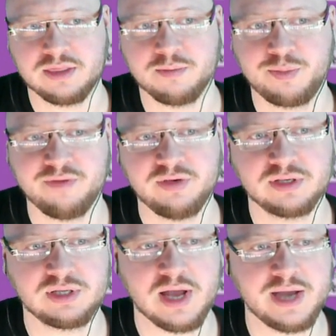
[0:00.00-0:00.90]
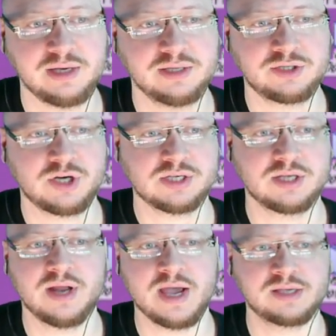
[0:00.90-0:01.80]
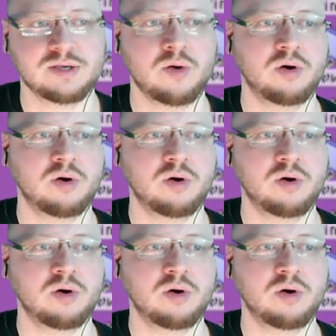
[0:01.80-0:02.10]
previous line is just an XOR